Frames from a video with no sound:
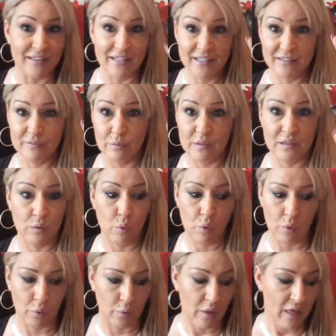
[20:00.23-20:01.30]
this with an
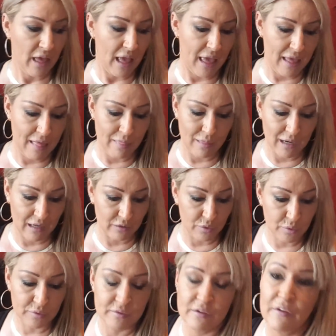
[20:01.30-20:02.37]
oil, and then I
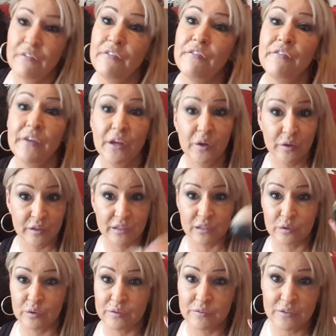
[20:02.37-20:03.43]
used very
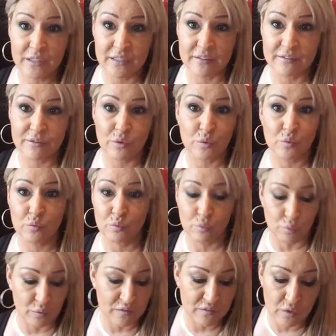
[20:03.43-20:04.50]
little of this. So
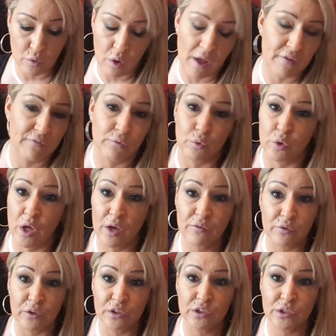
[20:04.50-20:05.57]
we still don't have full
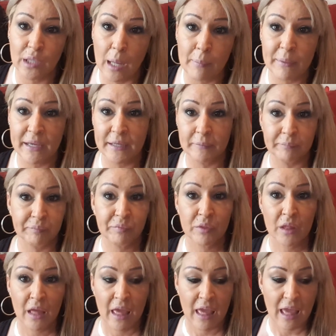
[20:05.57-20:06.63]
coverage. I mean,
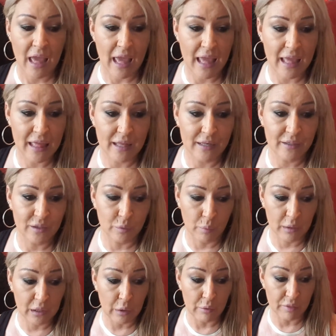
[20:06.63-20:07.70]
and you
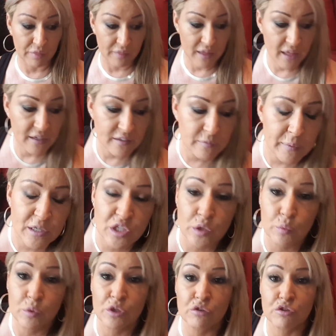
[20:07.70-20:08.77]
want to go thin, especially
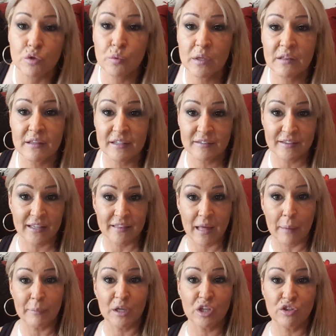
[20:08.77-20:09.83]
when you're doing things like
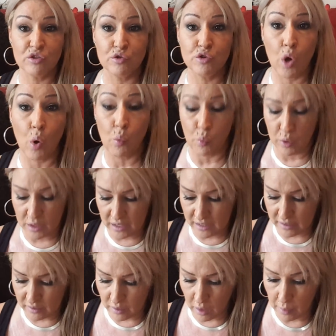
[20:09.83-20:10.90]
that, because you don't want to
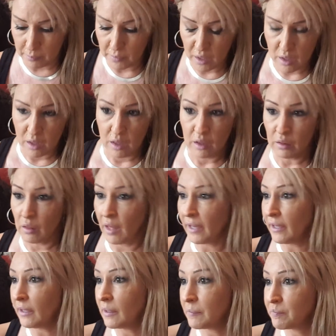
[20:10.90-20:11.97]
end up
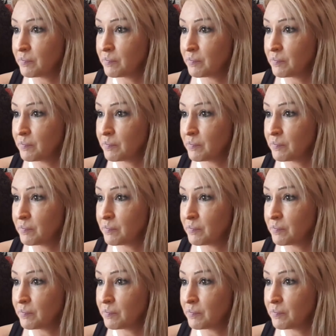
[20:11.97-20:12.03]
like,